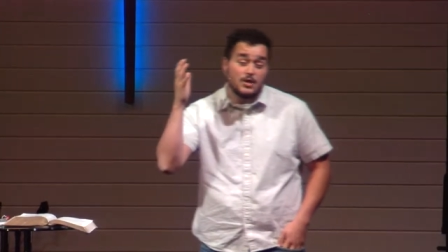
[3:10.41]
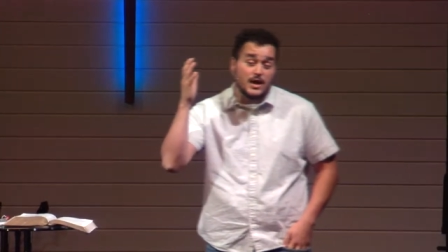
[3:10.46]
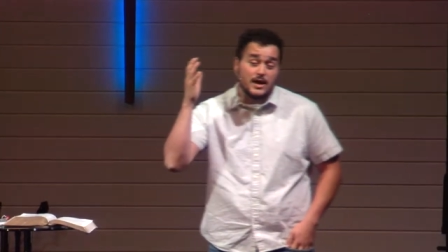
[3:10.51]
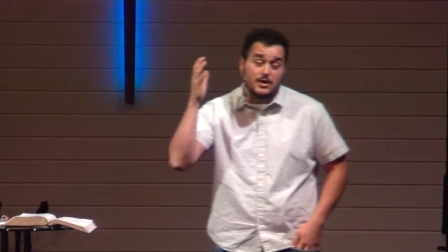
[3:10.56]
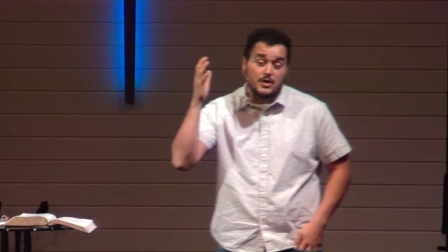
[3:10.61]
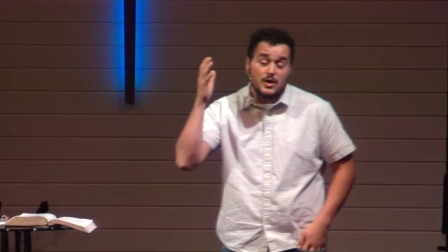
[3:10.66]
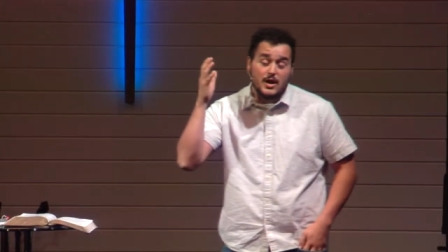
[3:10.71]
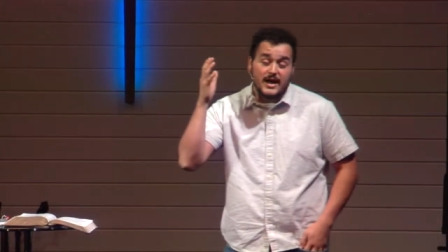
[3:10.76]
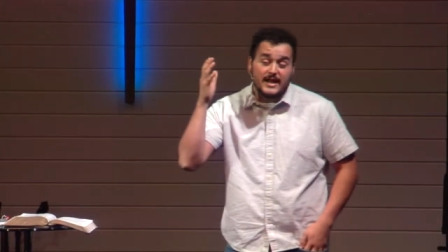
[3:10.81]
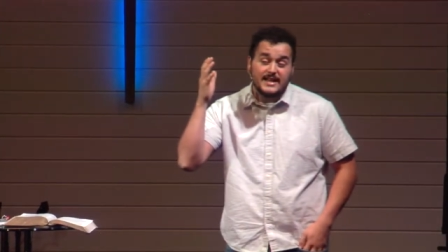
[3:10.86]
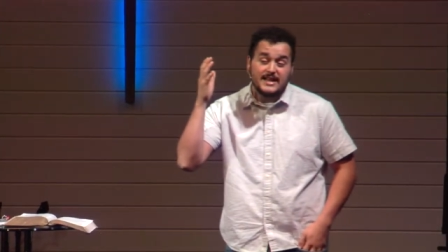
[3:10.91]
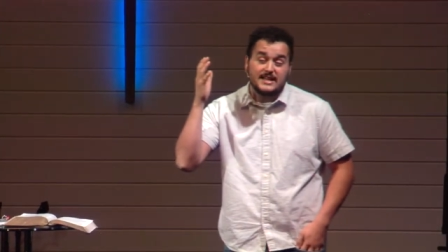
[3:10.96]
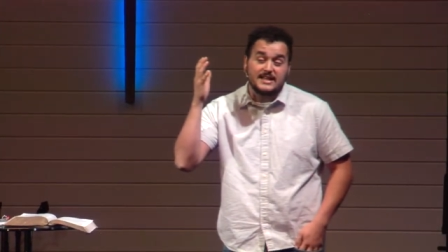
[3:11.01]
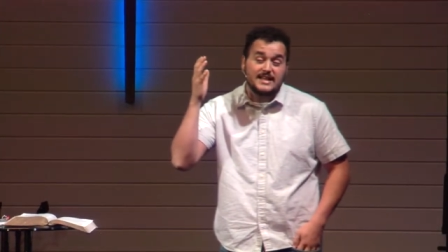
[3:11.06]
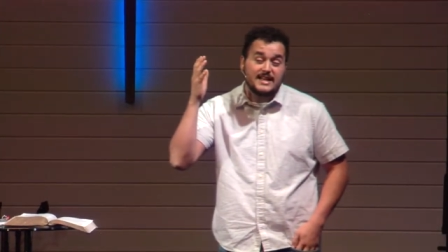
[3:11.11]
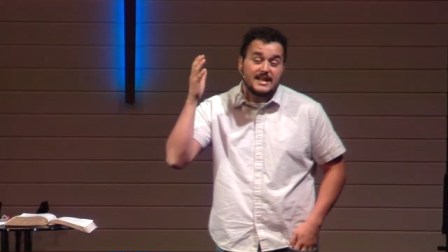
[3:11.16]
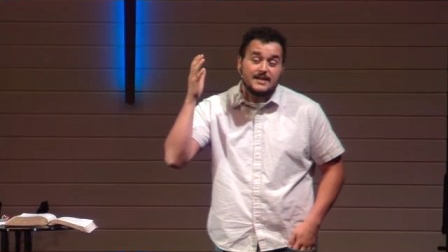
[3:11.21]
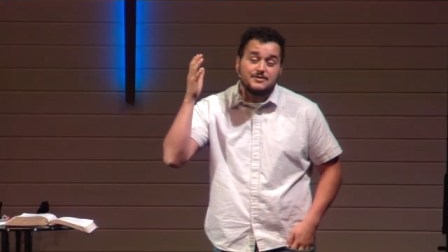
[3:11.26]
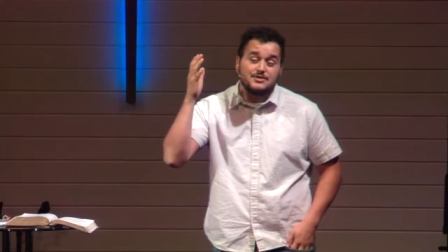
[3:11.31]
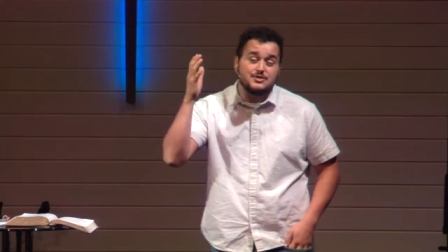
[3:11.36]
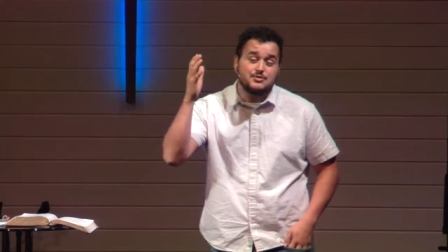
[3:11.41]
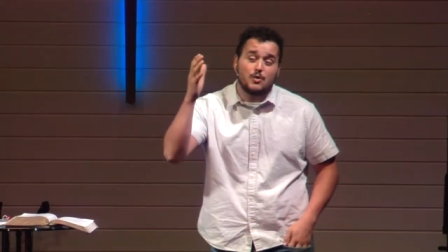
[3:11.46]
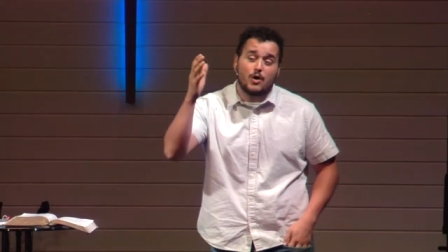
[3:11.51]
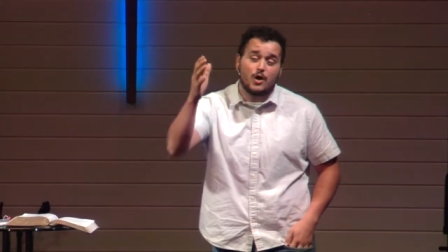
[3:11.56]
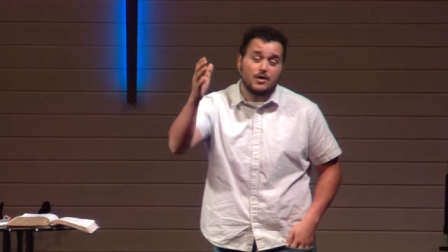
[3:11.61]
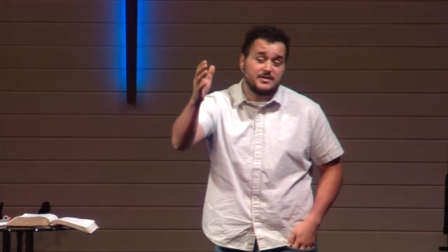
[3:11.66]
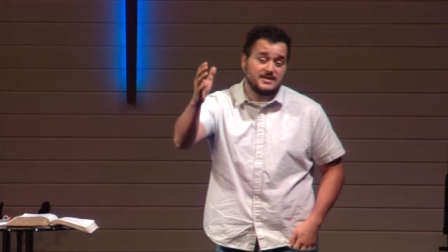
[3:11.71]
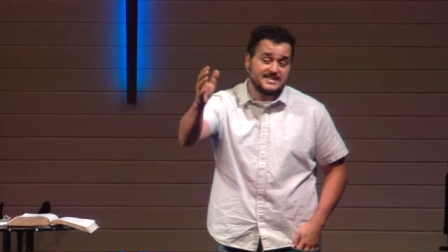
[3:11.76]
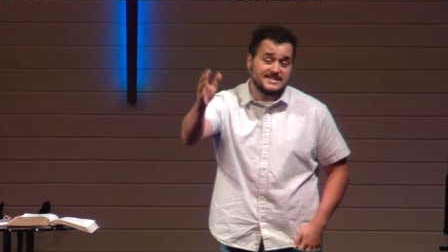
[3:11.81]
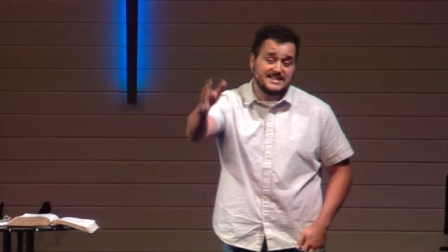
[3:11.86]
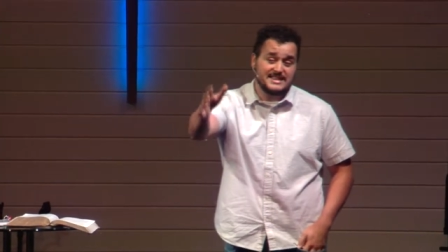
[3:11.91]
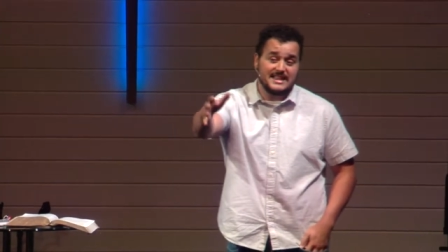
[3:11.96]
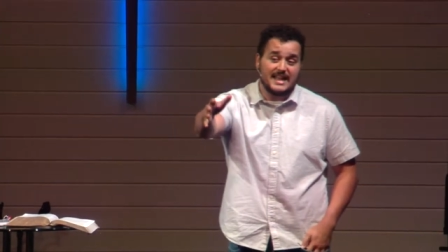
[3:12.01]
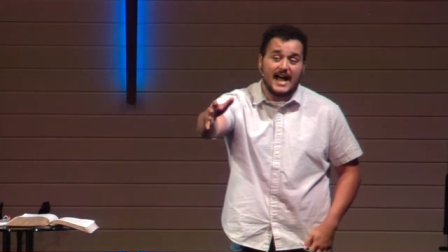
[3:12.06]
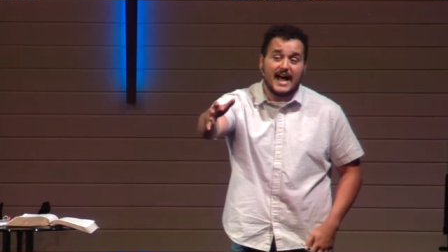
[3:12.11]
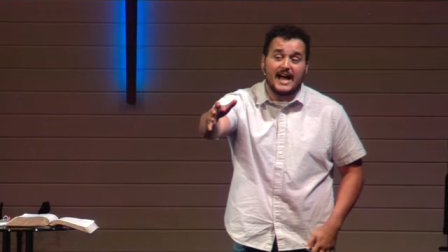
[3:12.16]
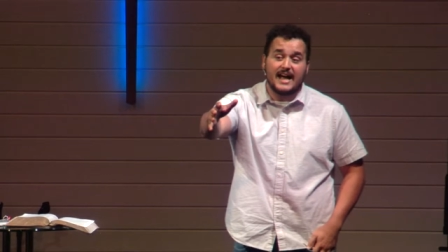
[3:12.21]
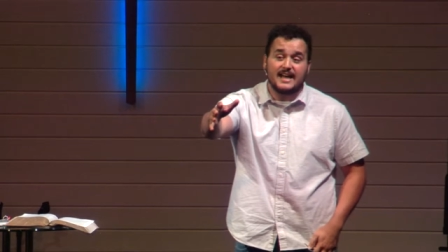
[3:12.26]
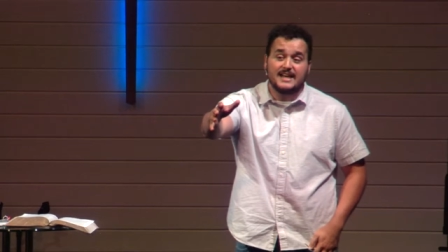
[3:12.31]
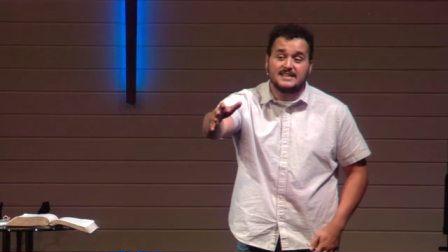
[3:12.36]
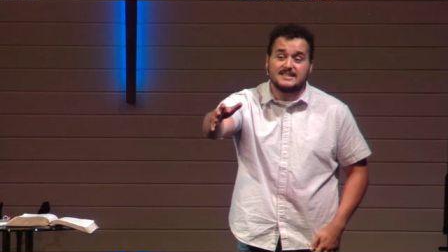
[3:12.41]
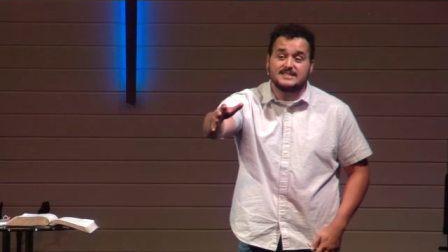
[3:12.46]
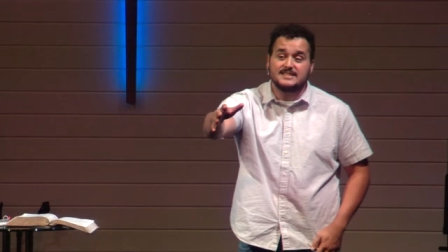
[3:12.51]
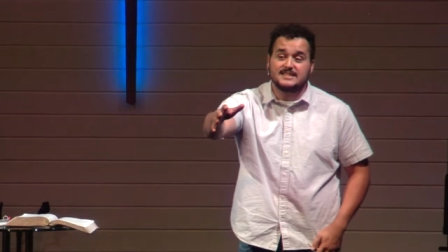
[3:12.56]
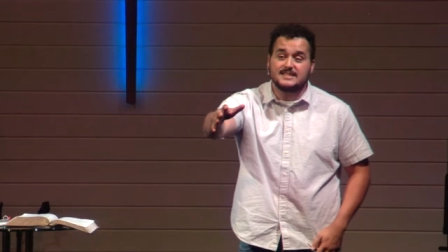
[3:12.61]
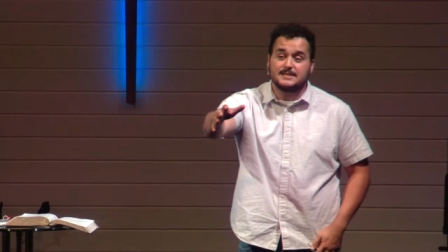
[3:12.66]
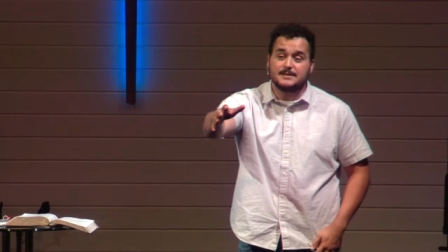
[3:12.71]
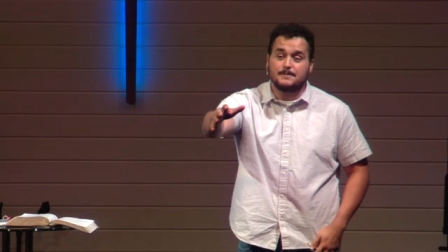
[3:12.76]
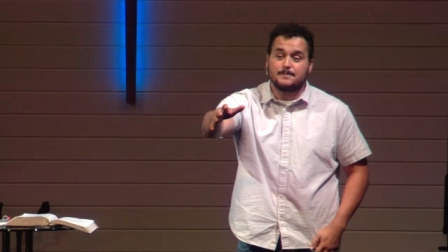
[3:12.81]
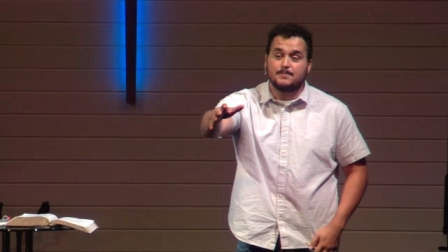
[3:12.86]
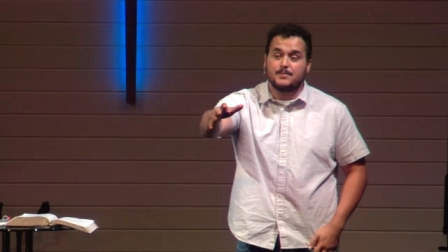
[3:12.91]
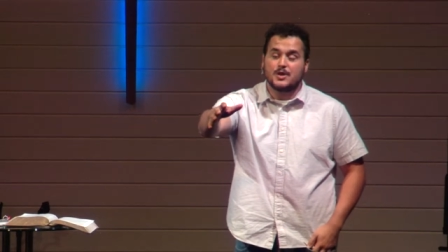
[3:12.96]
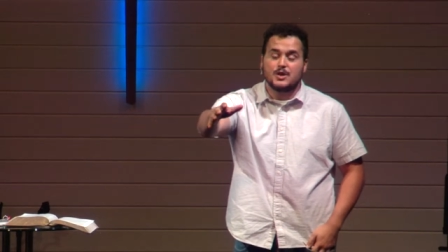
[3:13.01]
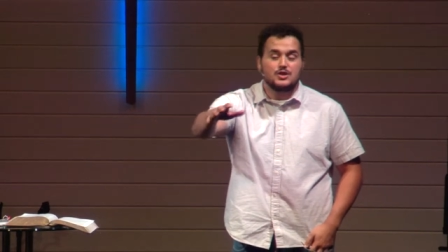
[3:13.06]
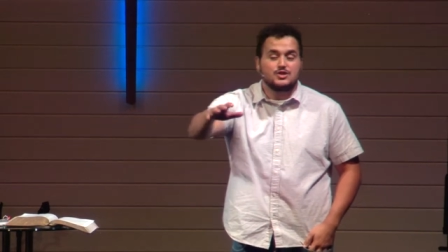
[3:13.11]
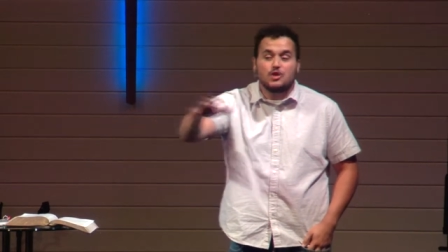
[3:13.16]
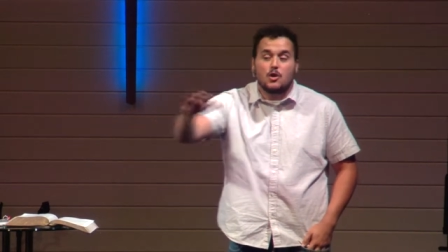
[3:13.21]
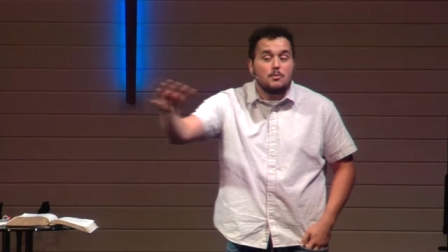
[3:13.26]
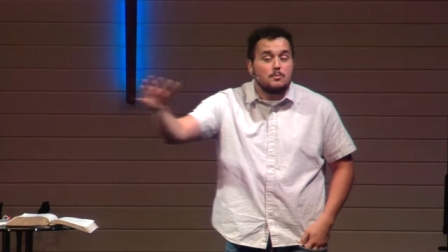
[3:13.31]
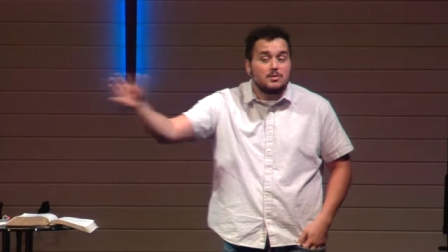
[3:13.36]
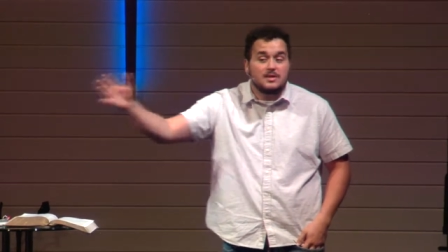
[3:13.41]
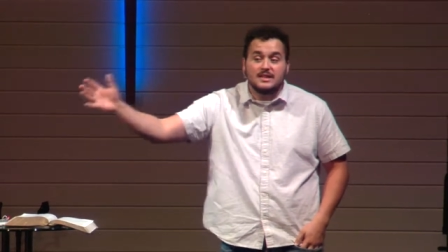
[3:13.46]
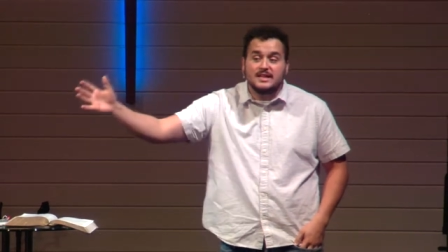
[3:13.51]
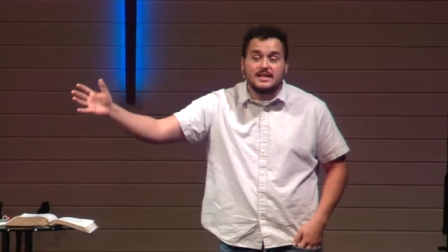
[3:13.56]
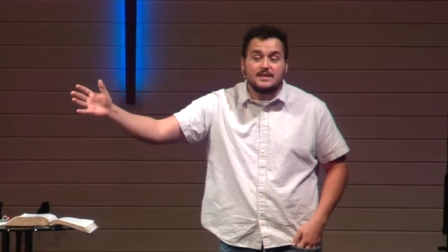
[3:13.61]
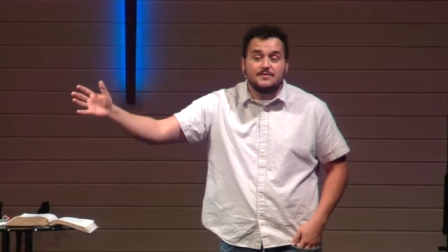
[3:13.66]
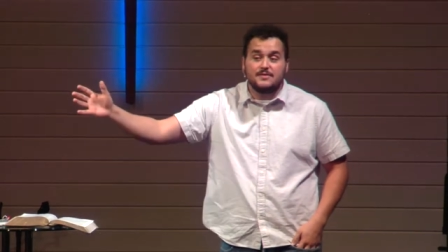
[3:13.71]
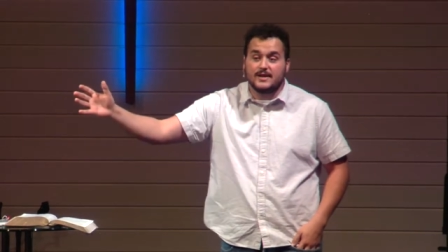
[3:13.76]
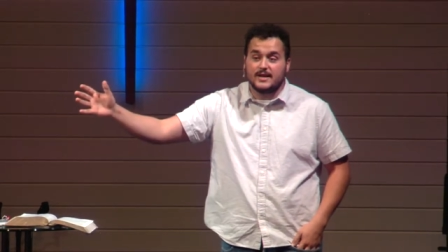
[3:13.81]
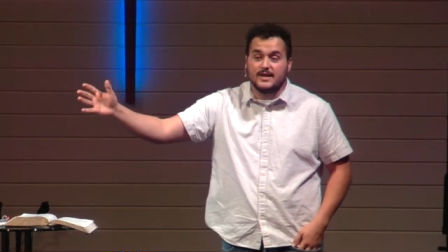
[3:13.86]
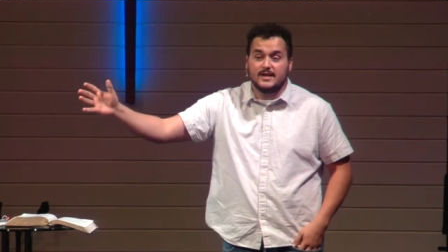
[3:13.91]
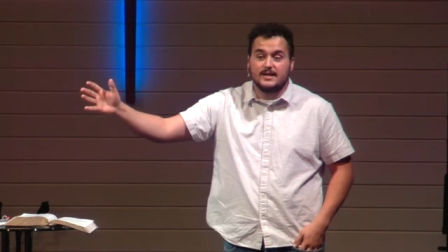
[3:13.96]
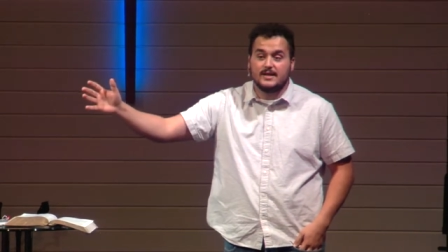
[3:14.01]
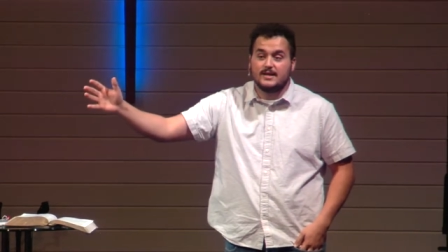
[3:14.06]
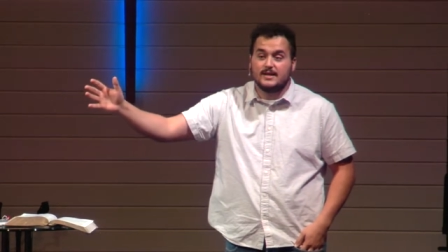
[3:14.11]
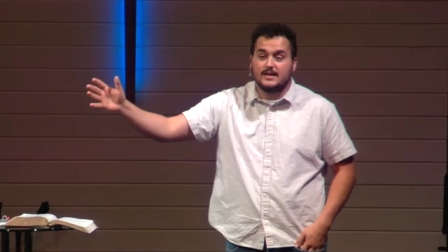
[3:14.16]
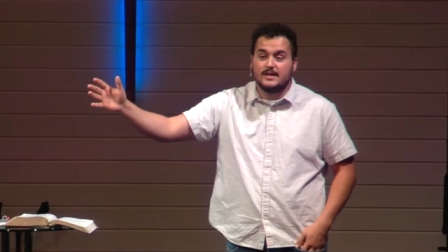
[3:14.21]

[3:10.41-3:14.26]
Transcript: and, and he gives you all these lies. Don't believe it.